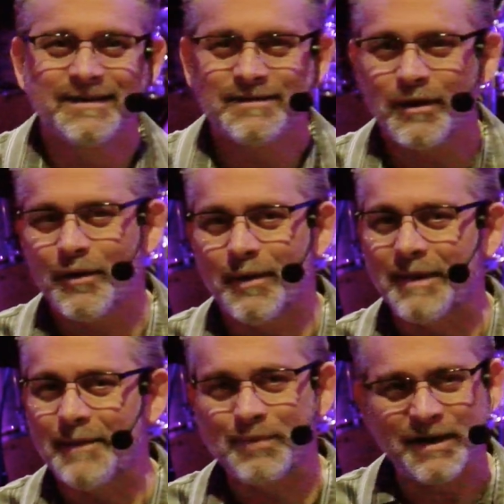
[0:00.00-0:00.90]
So I'm
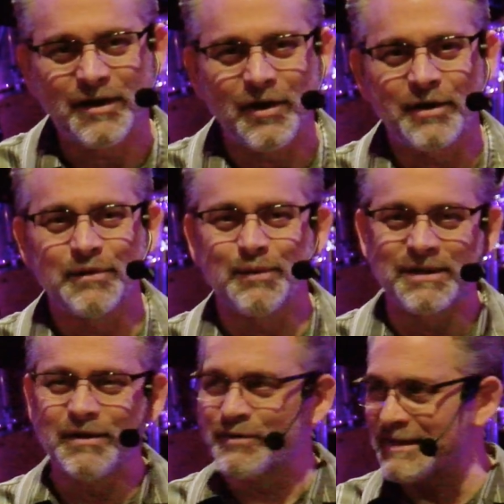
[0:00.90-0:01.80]
not picking on you,
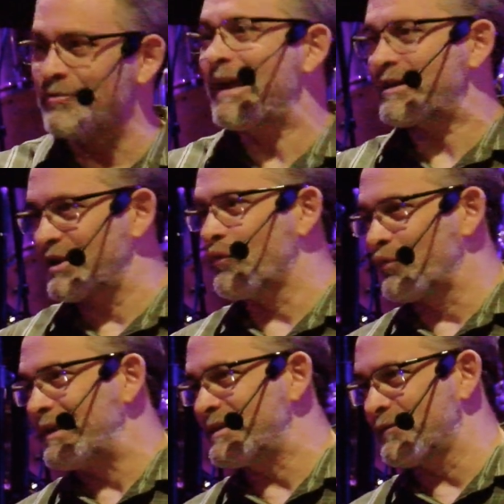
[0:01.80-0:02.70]
but there's actually a
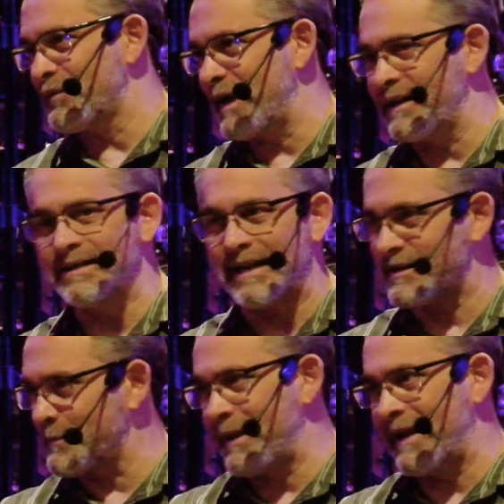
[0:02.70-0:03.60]
reason for that. It's not
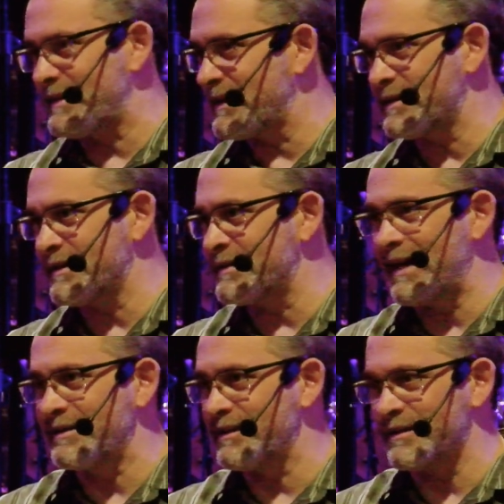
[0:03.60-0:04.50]
semantics. It's
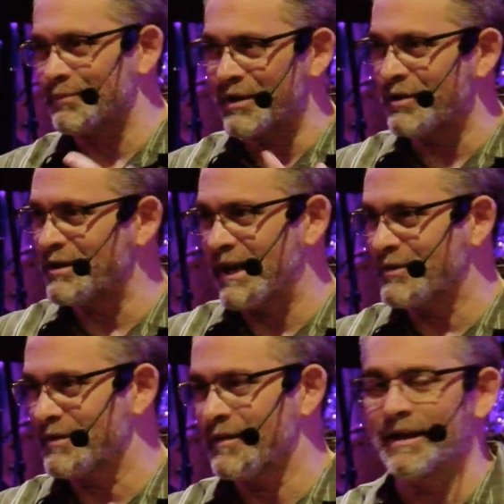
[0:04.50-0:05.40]
not just a
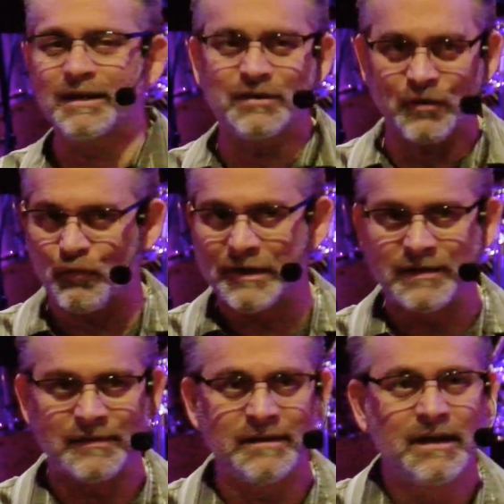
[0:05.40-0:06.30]
pronunciation thing. There's a
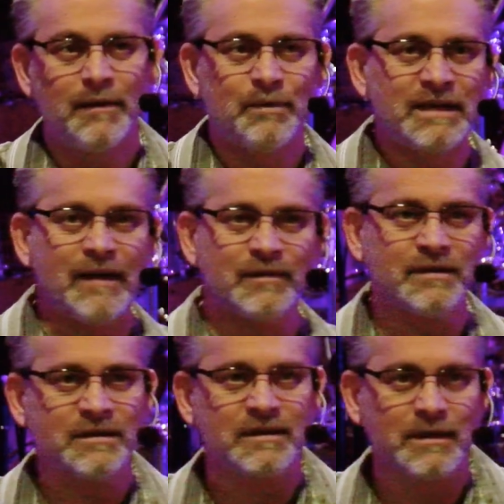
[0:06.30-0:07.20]
reason. But you have to
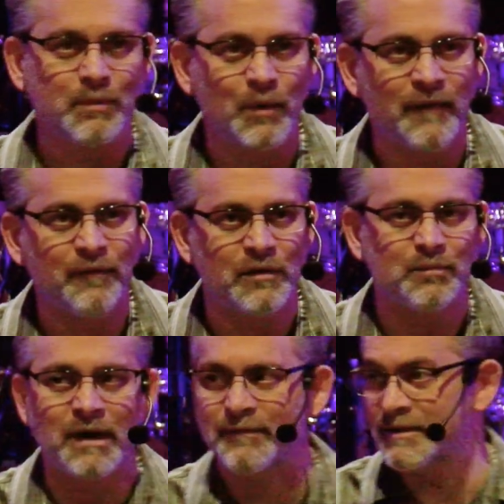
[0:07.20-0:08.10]
listen to the Beware False
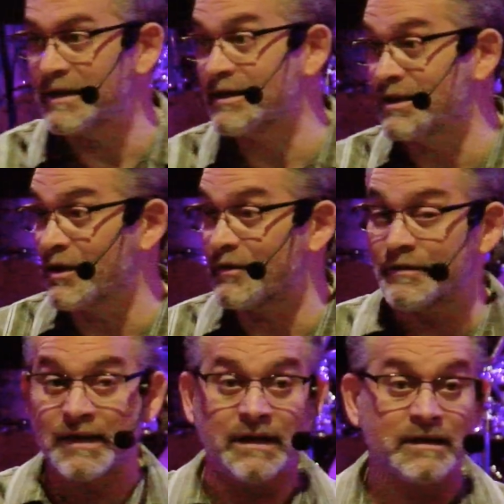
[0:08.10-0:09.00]
Prophets teaching to
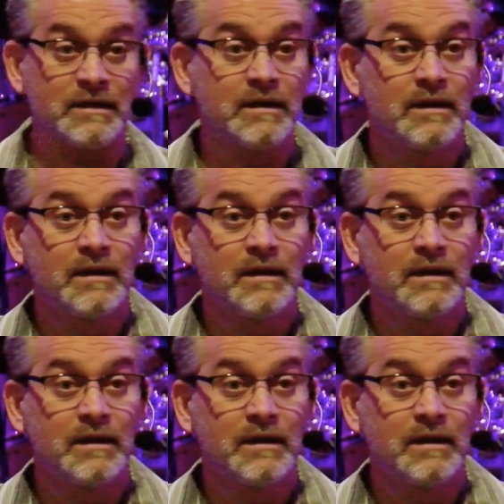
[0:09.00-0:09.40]
understand it,